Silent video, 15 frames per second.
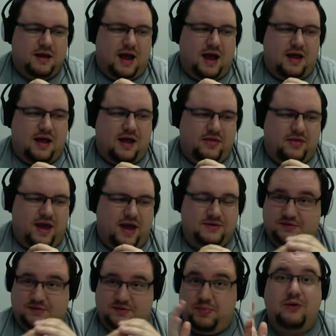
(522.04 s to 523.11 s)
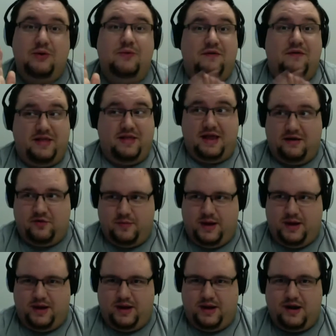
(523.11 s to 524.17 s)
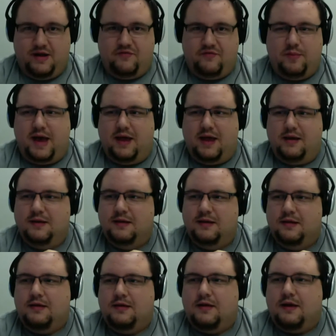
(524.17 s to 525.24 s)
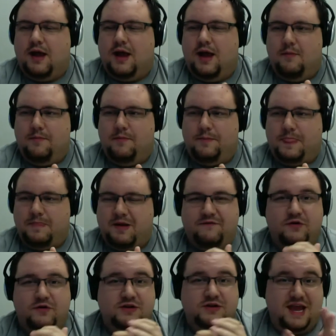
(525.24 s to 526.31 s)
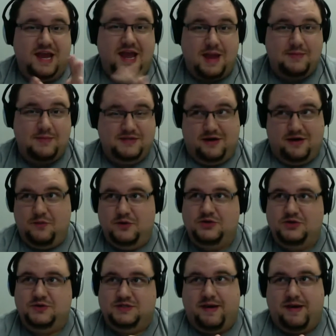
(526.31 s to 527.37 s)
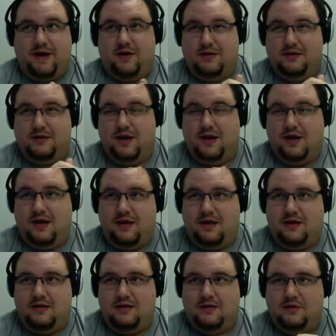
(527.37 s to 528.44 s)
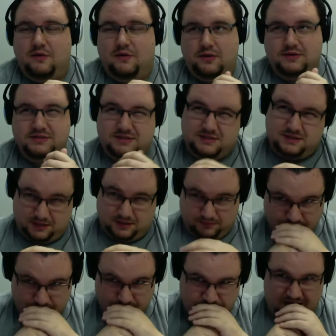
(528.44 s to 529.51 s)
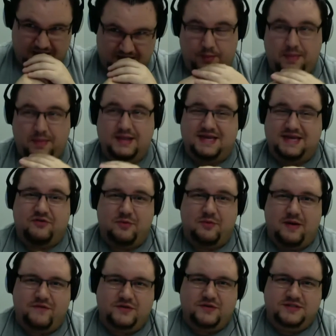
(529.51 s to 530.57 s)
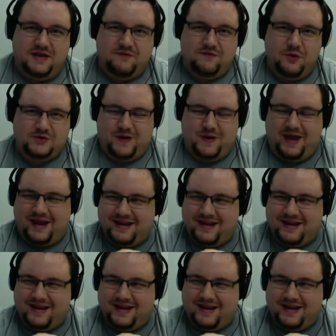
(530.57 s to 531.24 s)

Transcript: that was a big red flag for me right off the bat. My first day at Amazon, which was about, it was a couple months after my first day at Volkswagen.